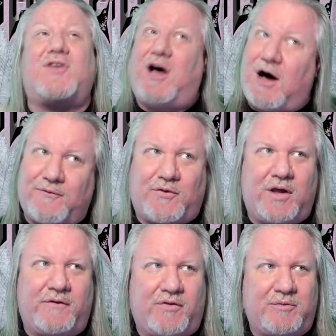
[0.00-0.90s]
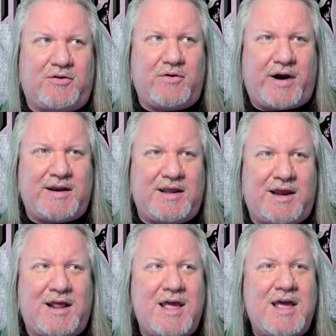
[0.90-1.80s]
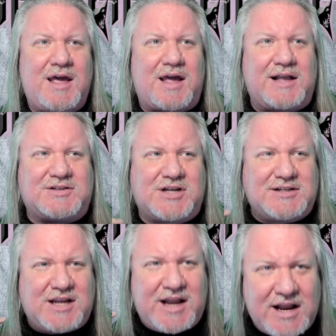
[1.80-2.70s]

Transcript: offering from two I did, it's just an